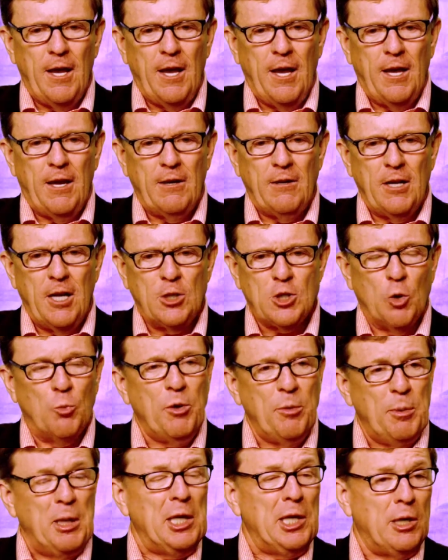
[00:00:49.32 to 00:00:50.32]
And so
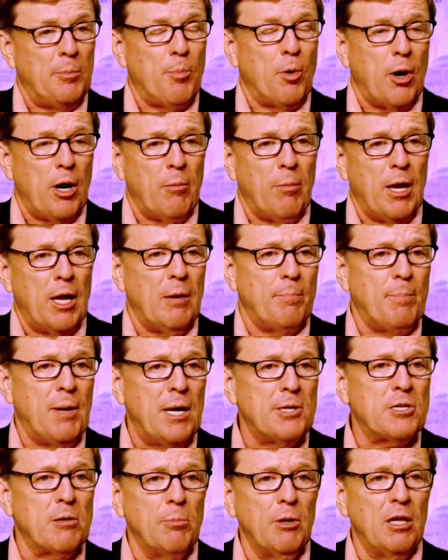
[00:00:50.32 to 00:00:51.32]
we began to pray about the
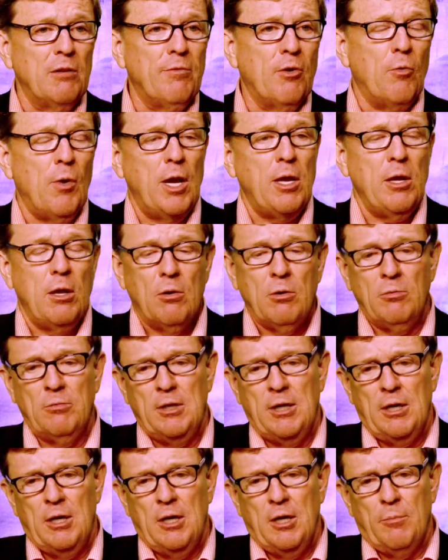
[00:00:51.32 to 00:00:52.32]
possibility of a radio
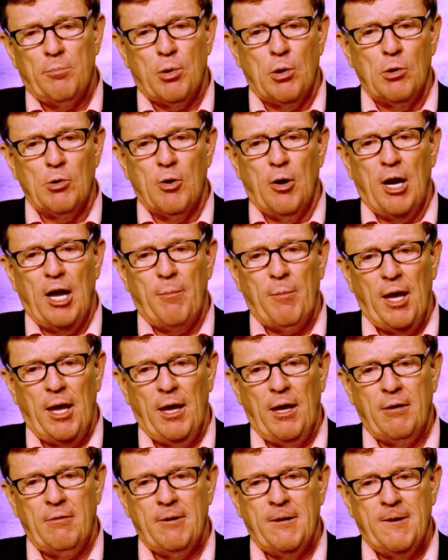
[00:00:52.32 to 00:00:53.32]
program
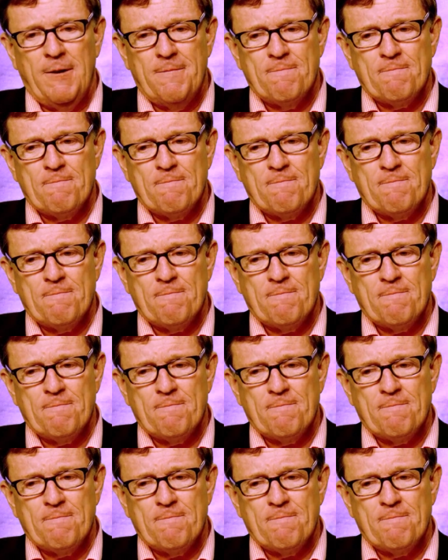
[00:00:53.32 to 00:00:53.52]
and